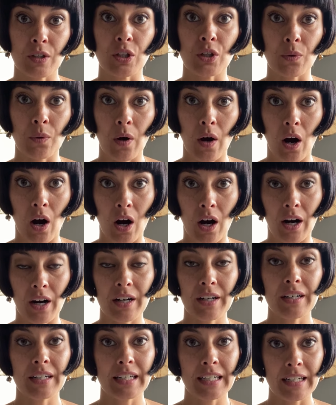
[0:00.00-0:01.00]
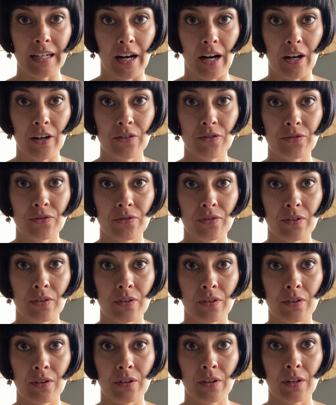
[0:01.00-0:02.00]
You are enough.
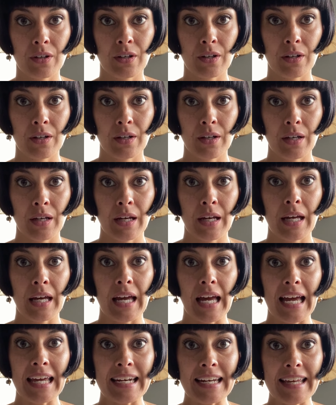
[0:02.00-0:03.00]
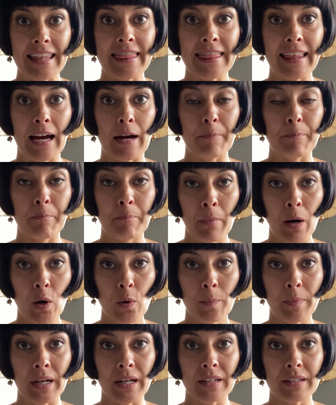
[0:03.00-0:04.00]
And in that
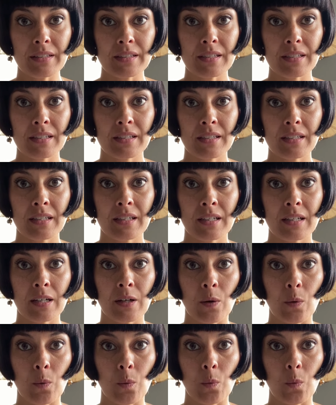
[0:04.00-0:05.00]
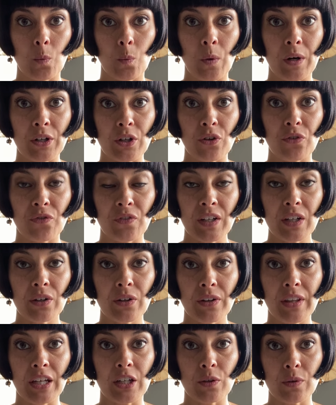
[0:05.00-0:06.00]
moment, when you
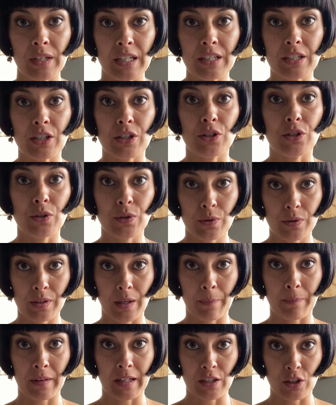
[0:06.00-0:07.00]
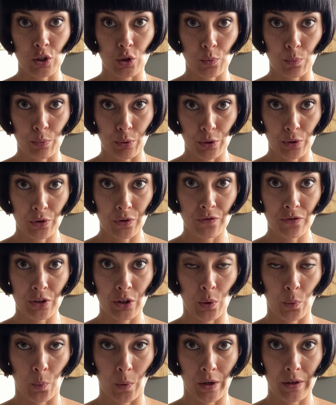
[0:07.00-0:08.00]
feel that you need to do something to prove
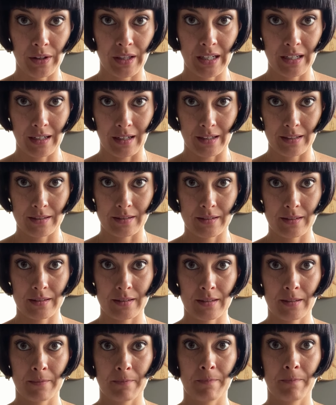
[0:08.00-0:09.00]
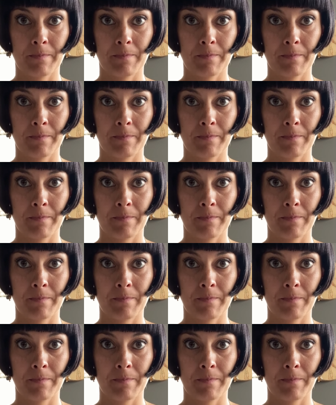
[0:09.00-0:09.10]
your worthiness,